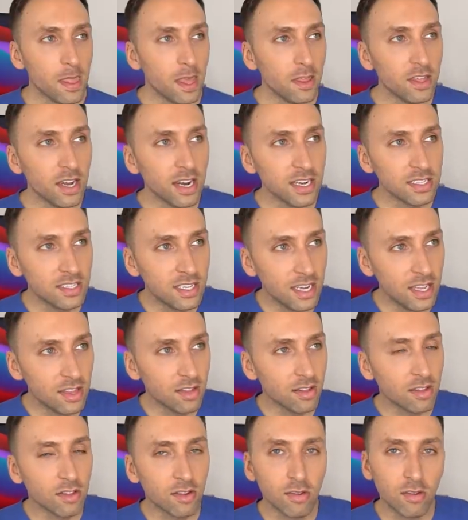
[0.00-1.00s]
And then I see
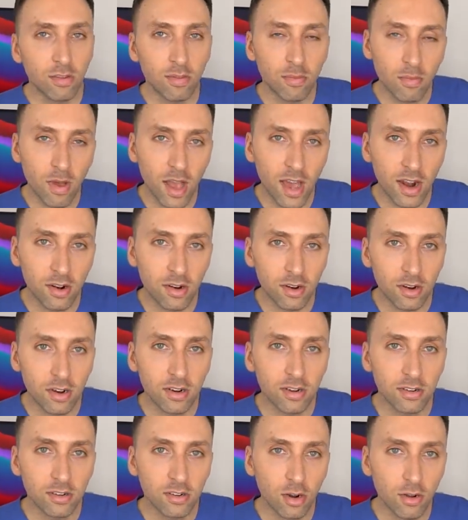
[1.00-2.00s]
the little
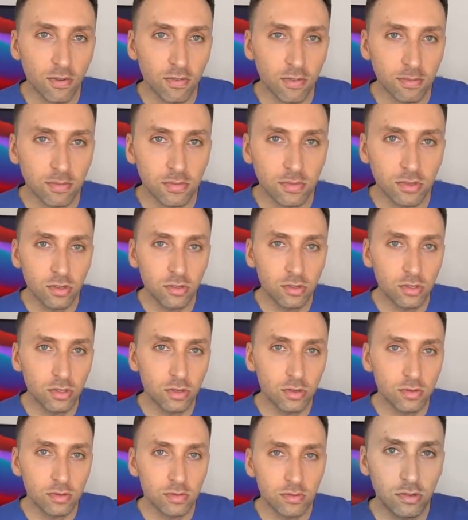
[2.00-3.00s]
monitor go from toot,
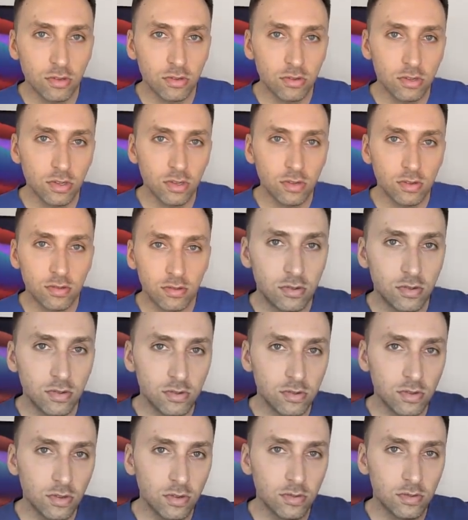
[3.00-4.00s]
toot, toot, toot,
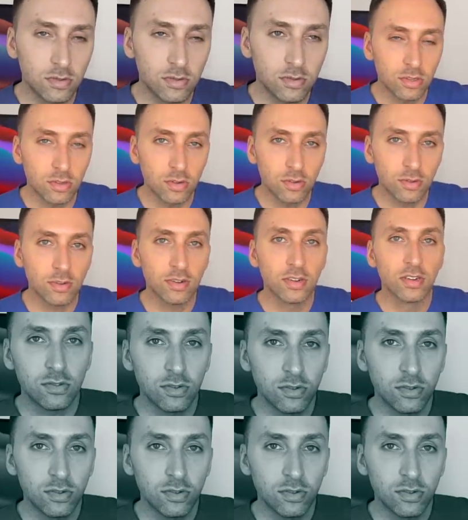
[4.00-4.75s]
toot, toot, toot,